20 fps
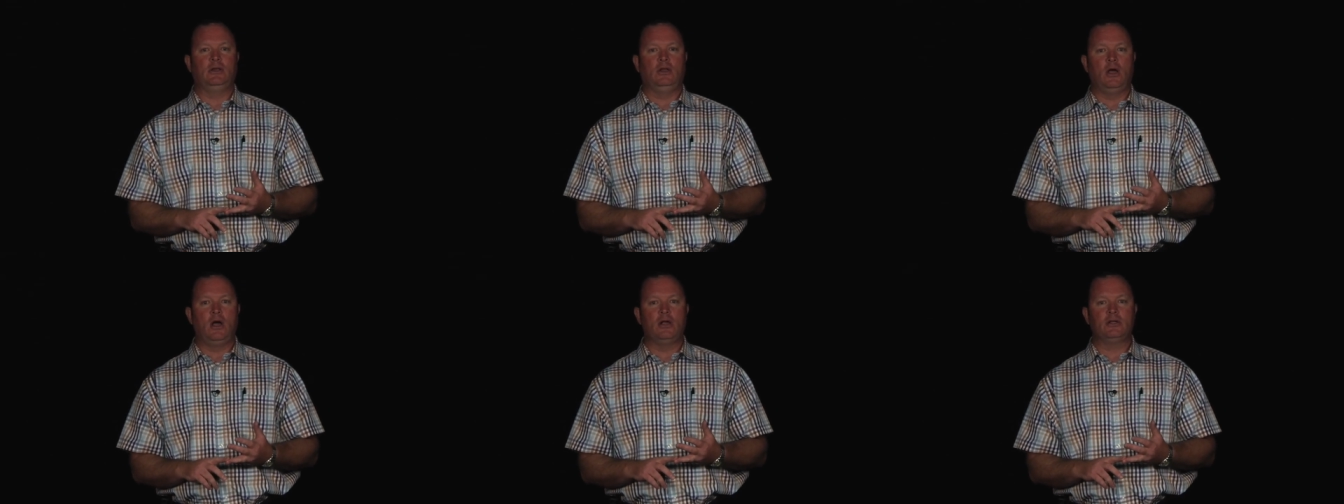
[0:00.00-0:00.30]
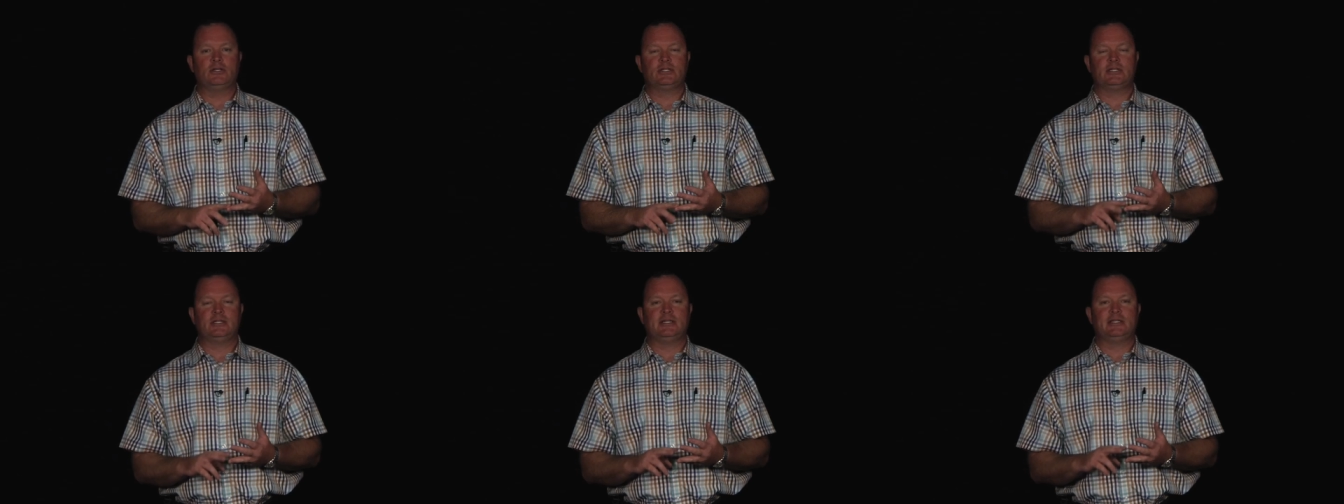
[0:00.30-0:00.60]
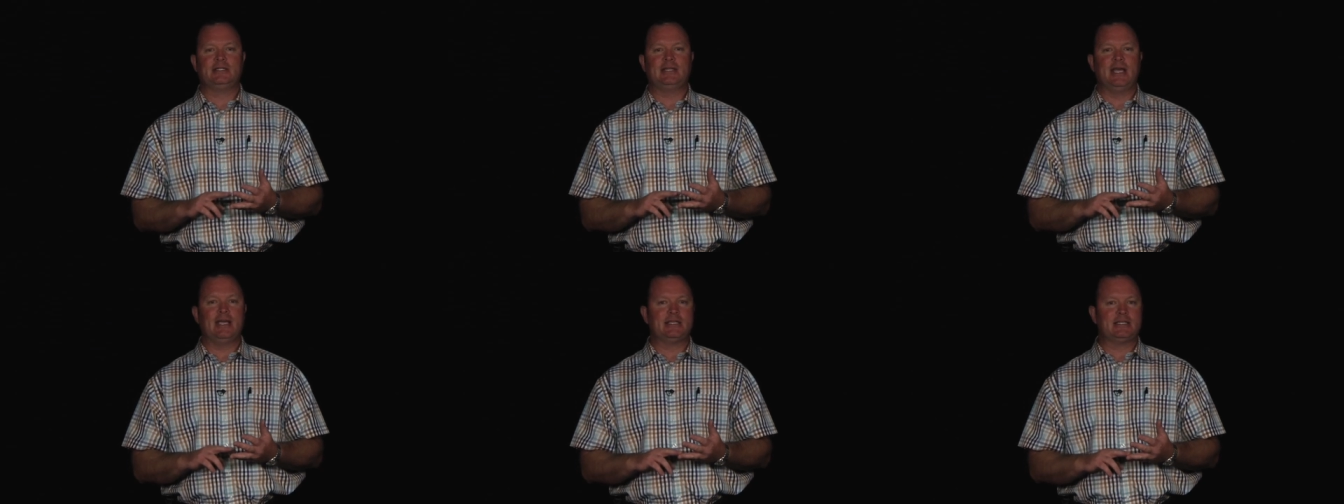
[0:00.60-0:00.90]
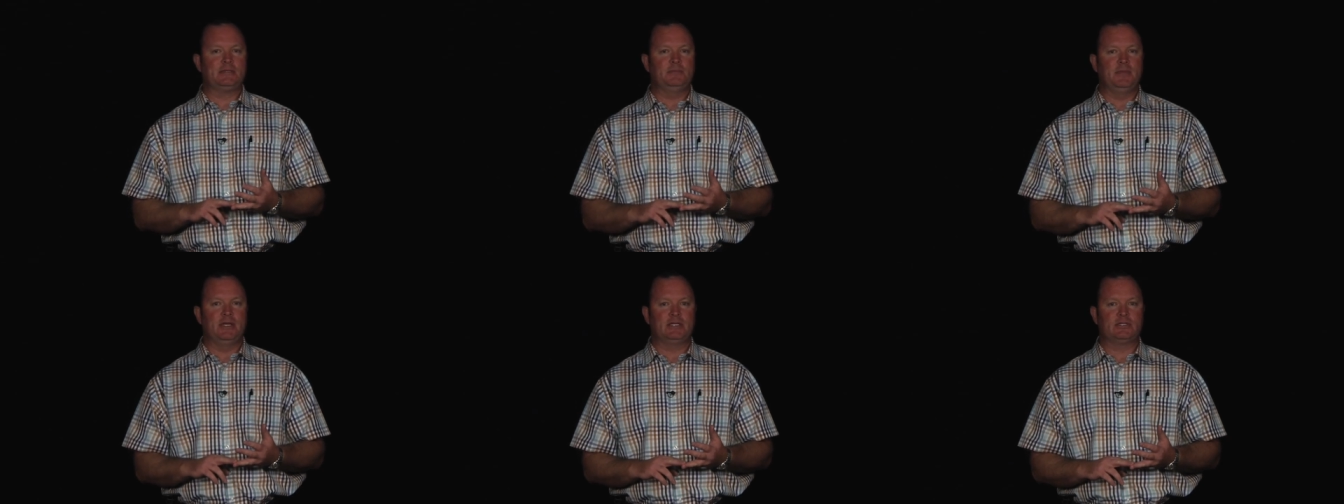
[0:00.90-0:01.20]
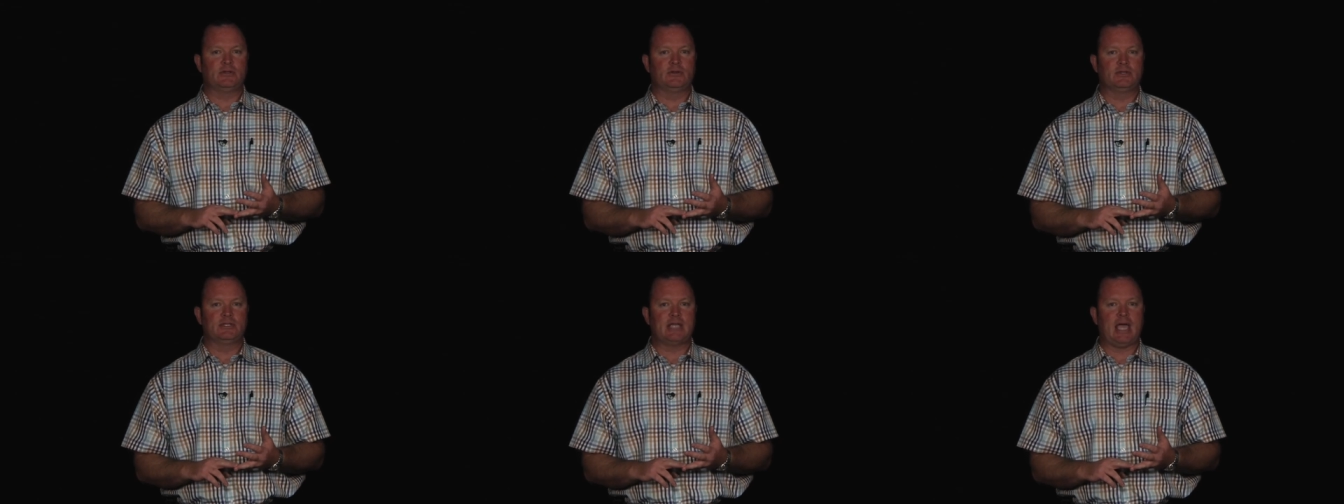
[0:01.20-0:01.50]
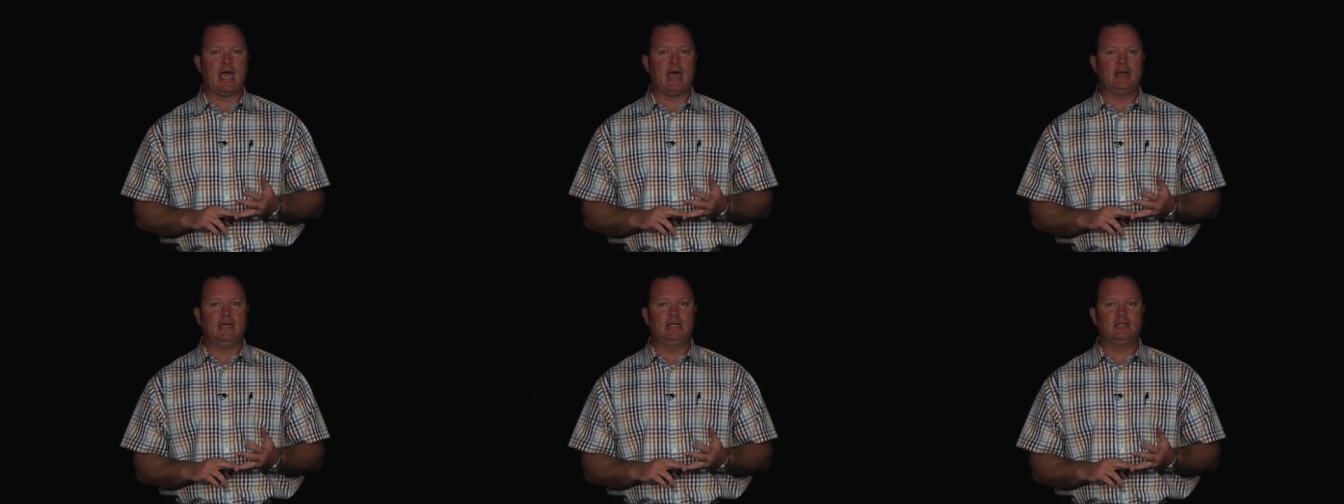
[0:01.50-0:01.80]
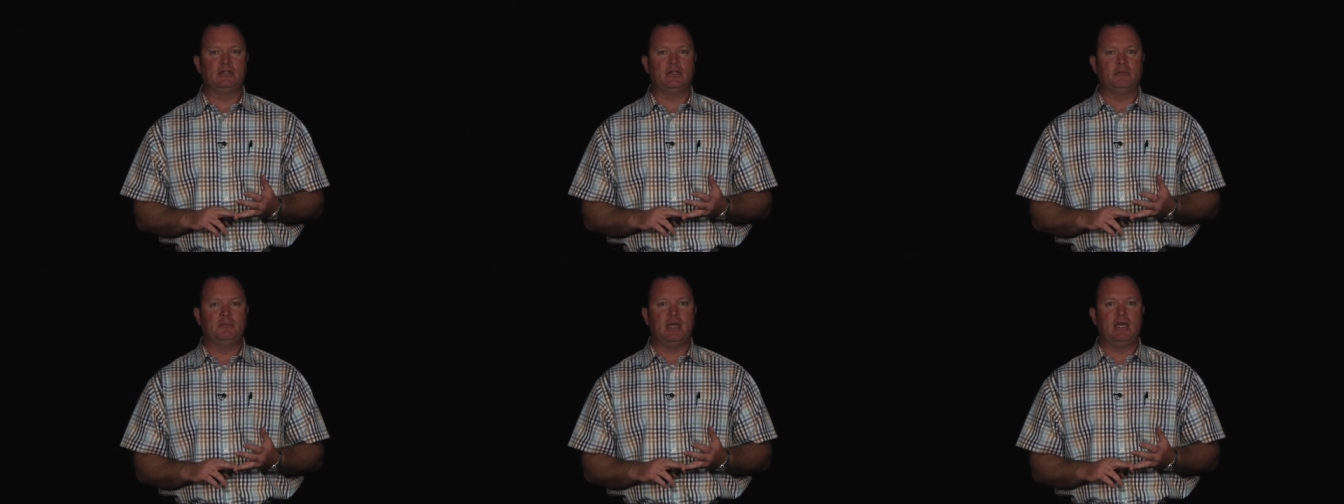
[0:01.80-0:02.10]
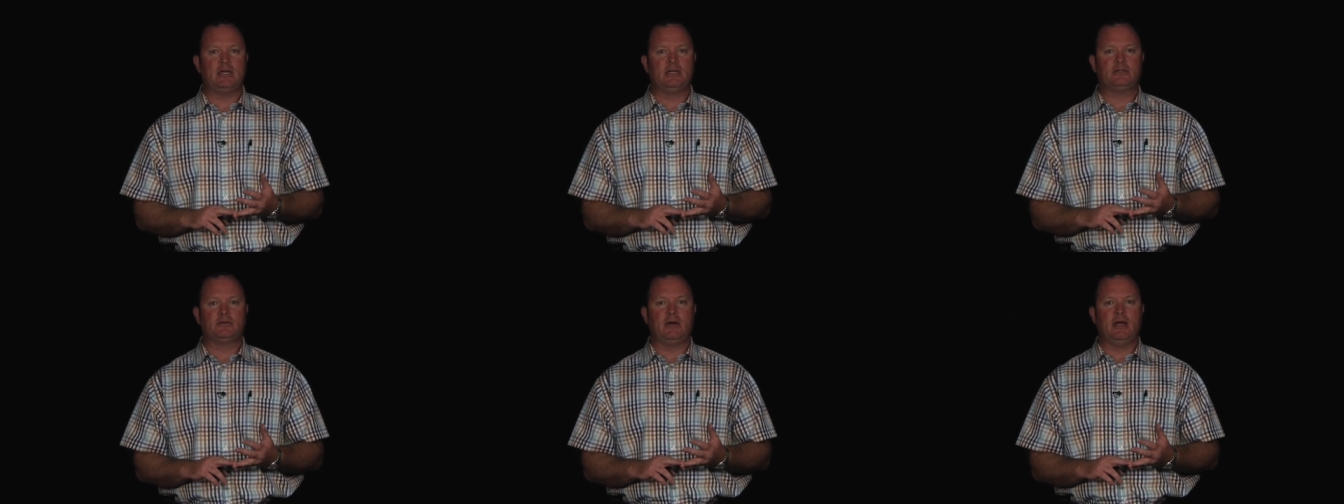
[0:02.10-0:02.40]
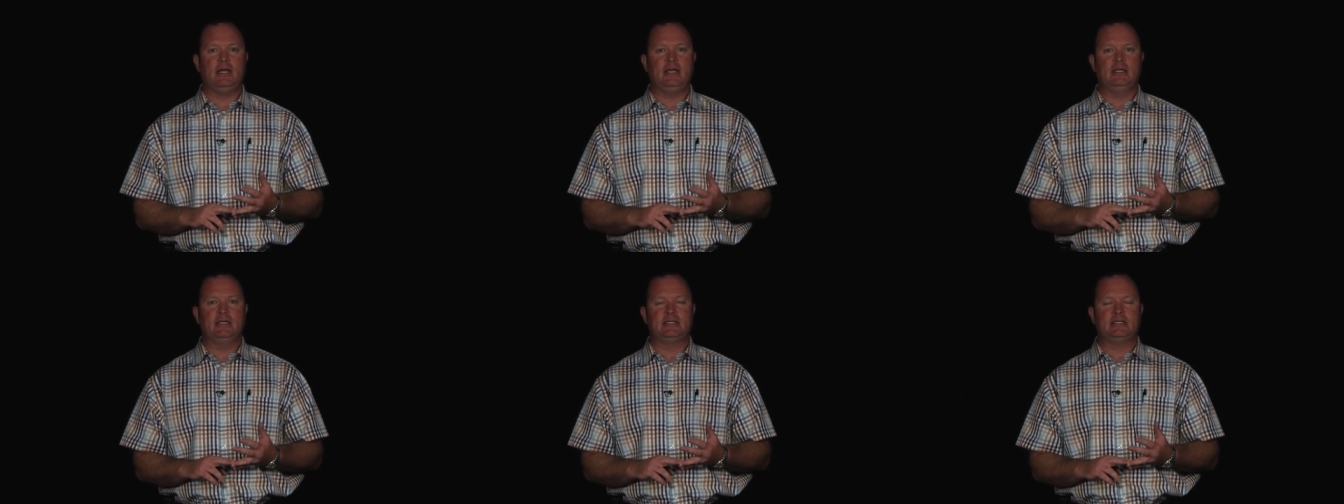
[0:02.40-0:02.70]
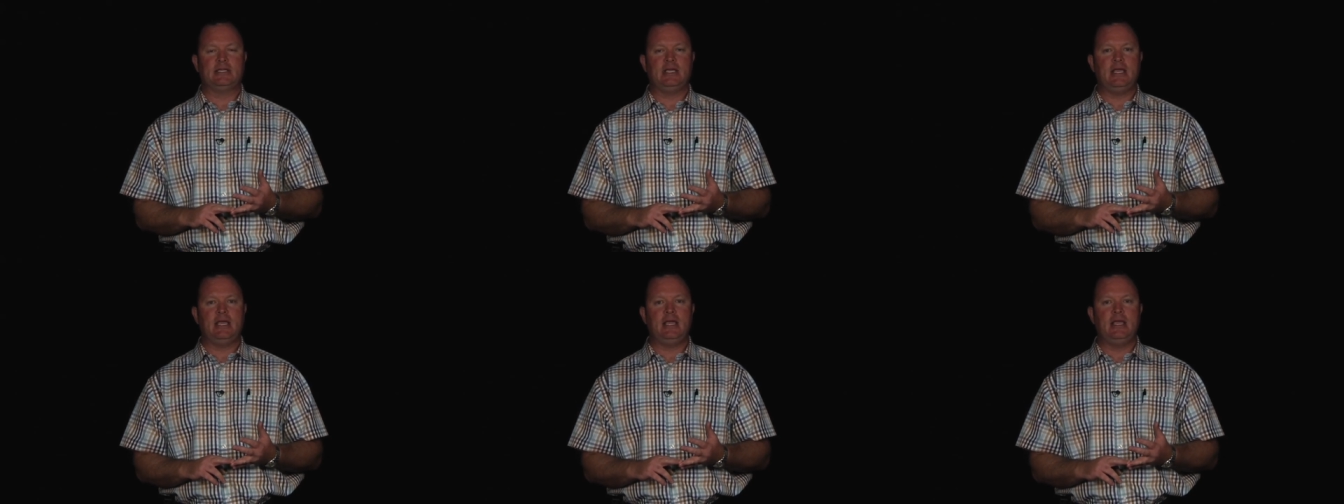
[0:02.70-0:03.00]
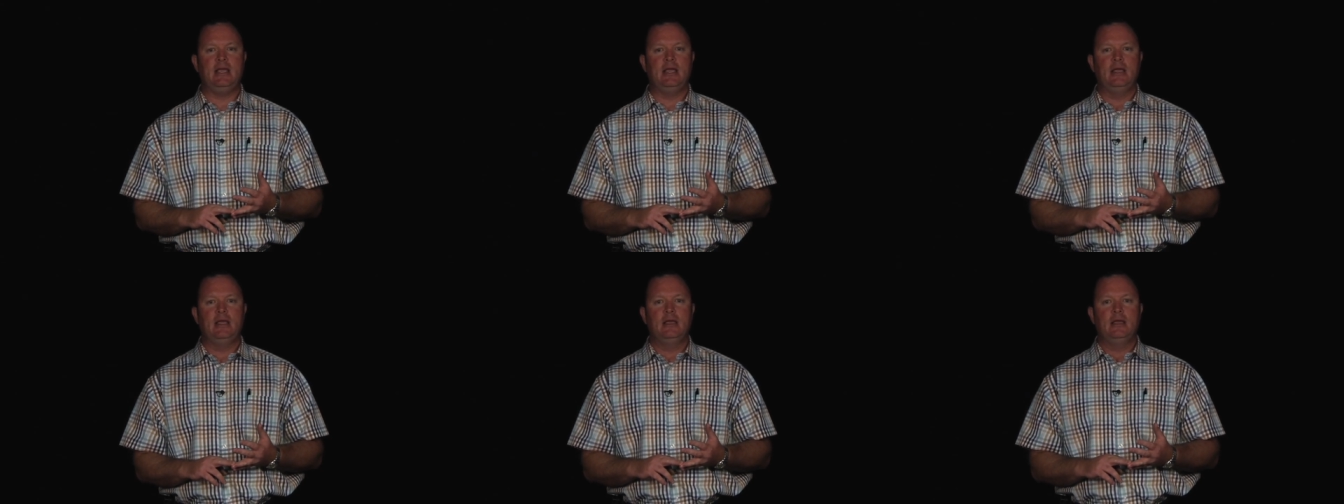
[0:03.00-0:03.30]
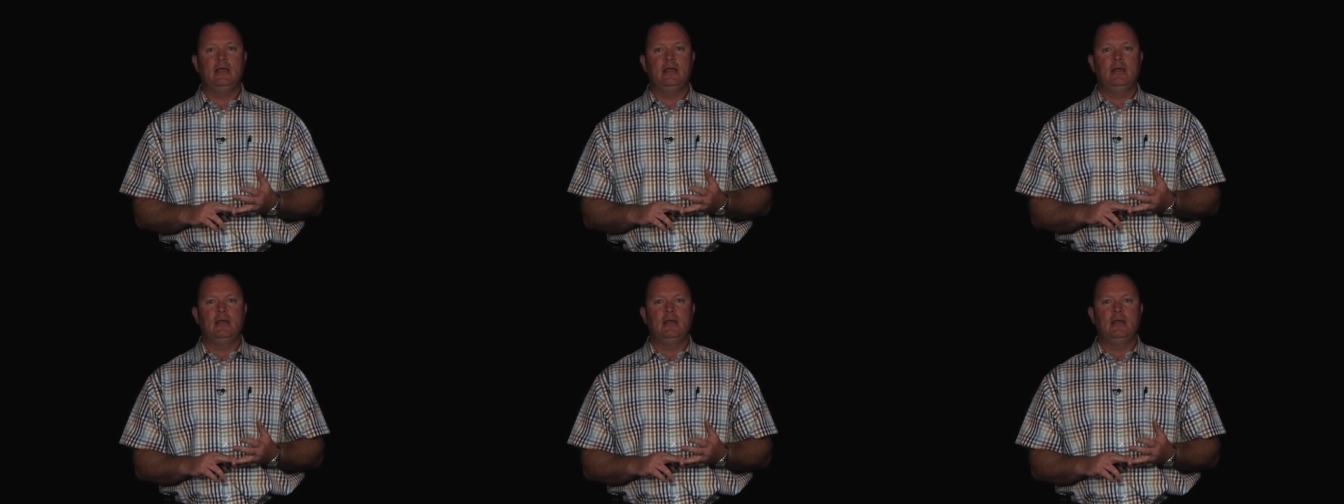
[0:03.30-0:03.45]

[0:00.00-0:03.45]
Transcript: launched test missiles out into the Mediterranean Sea,